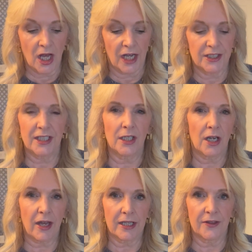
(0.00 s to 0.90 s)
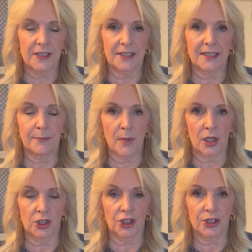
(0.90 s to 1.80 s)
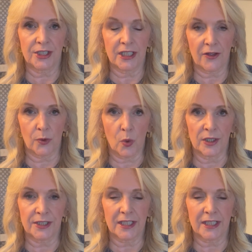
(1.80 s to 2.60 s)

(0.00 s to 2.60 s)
I didn't like this as much as the other ones.